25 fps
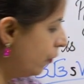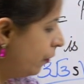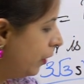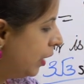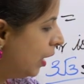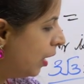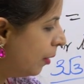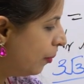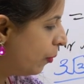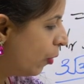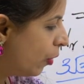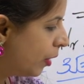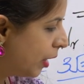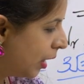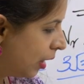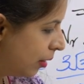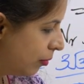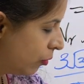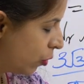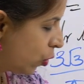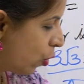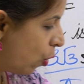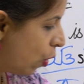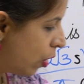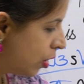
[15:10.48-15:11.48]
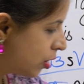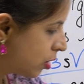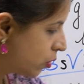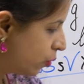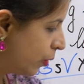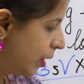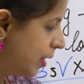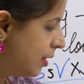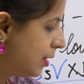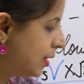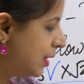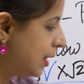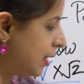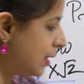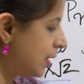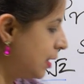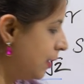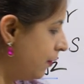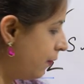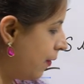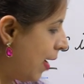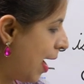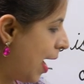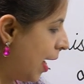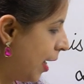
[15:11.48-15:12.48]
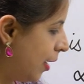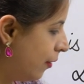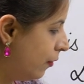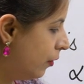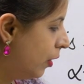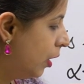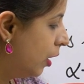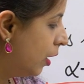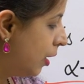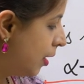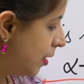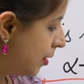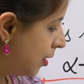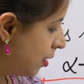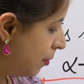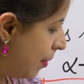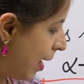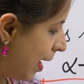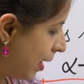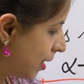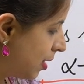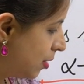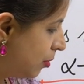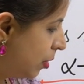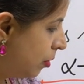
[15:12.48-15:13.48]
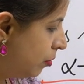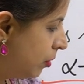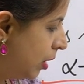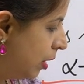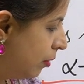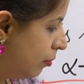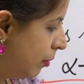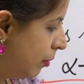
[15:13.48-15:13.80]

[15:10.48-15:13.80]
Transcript: So V upon m cos one sixty-five is the maximum